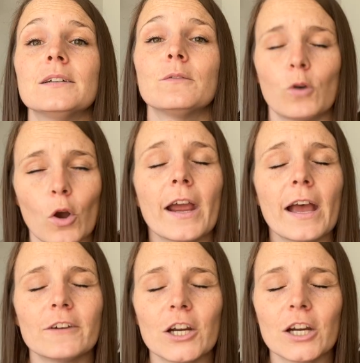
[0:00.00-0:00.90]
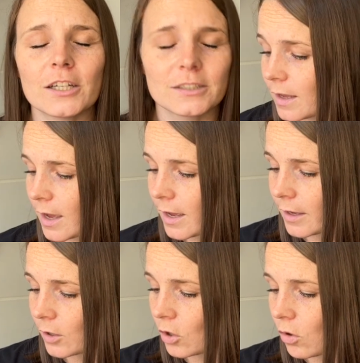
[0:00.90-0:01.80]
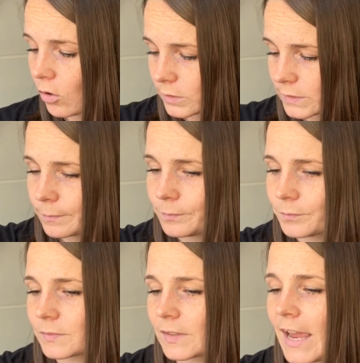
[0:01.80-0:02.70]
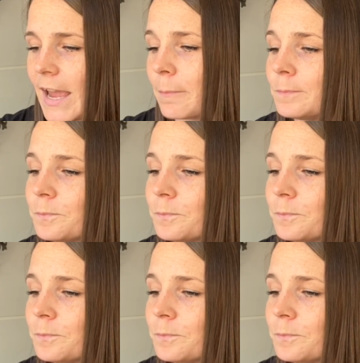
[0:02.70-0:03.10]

forever. Goals. Okay.